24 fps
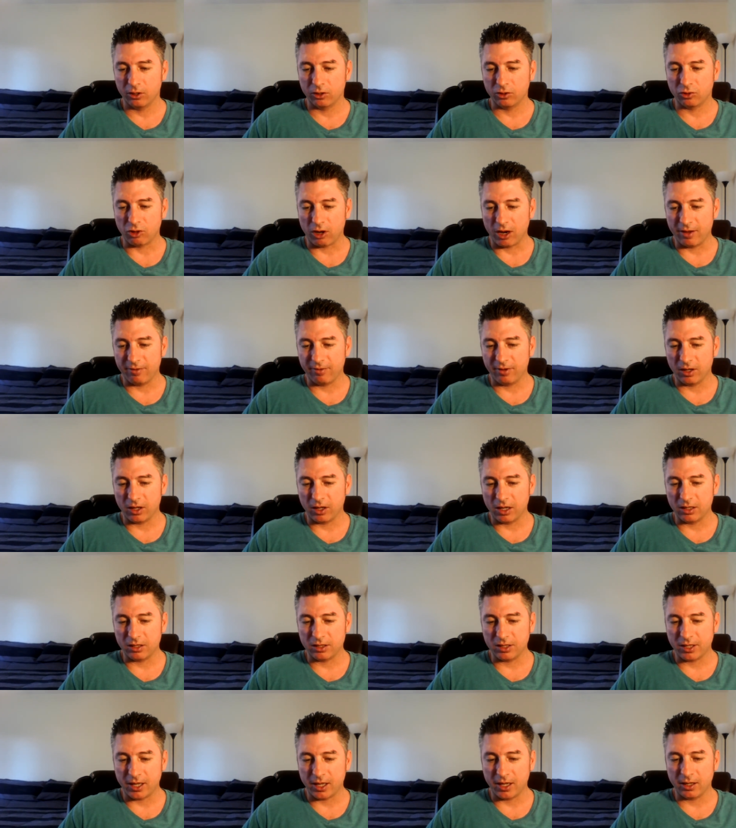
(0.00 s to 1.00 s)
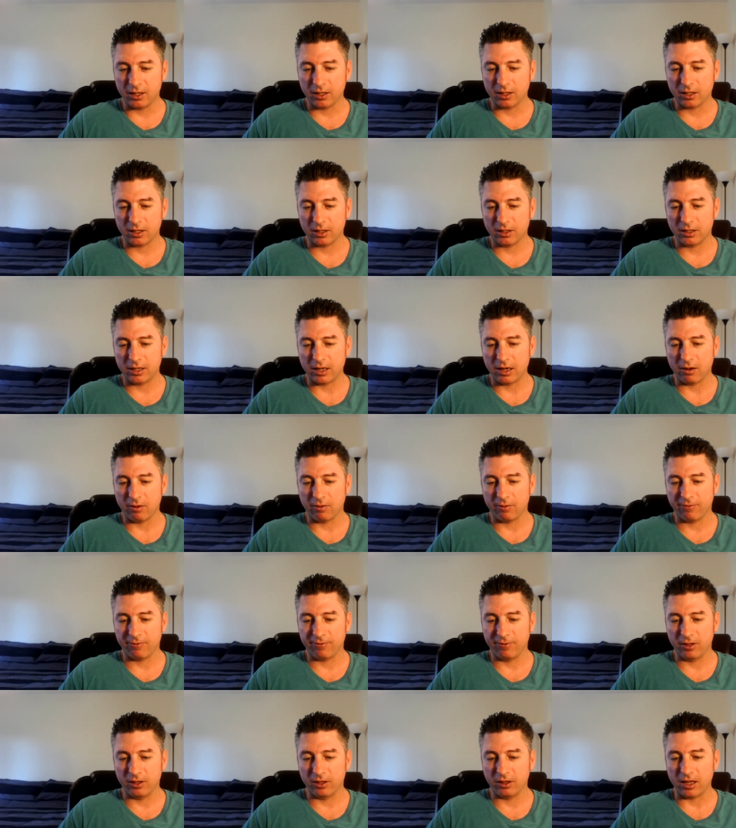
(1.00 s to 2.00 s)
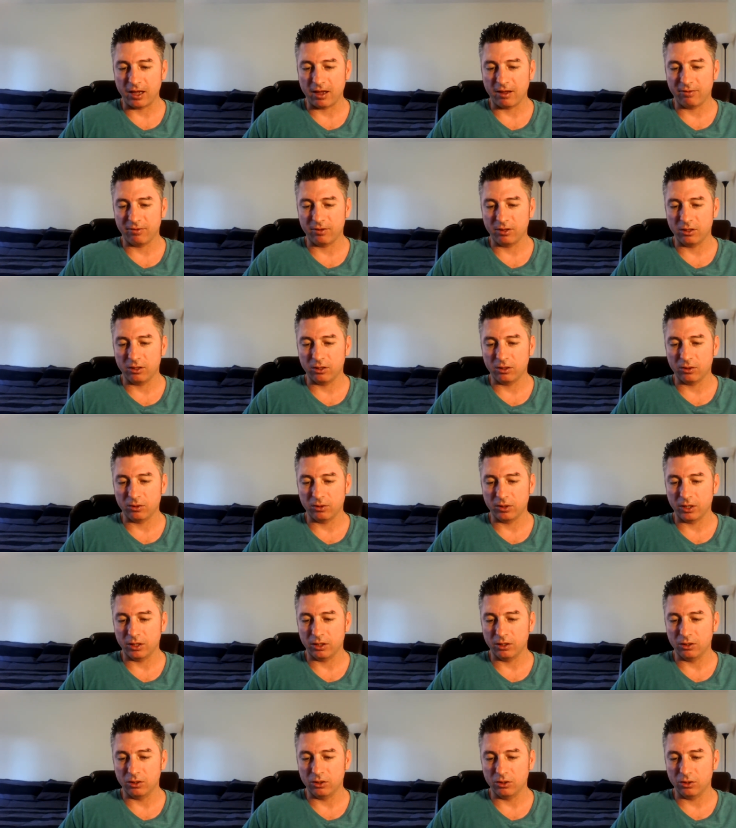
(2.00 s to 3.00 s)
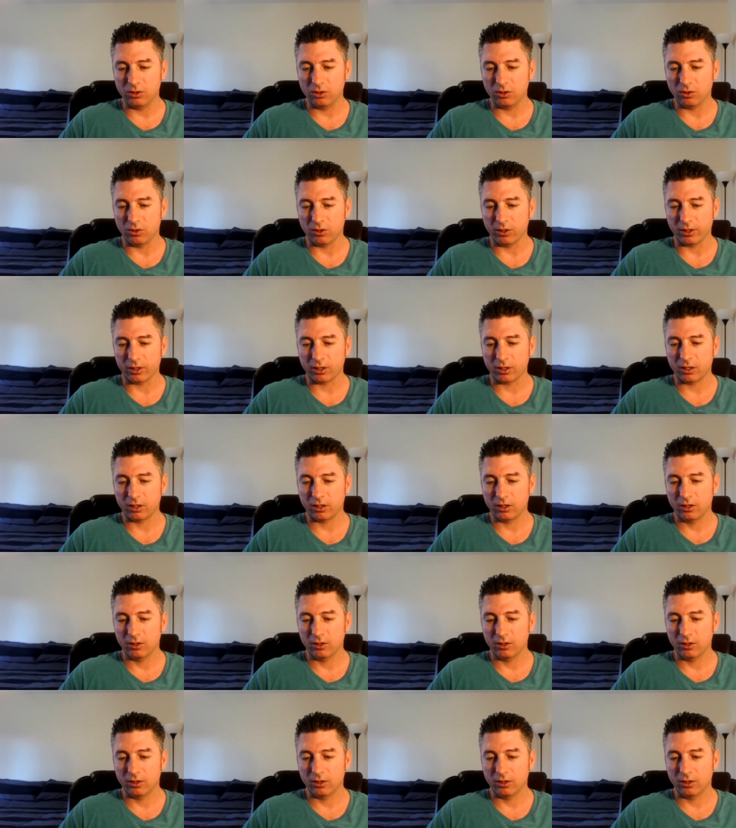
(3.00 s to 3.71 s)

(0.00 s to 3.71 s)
driving a tank down Fifth Avenue in New York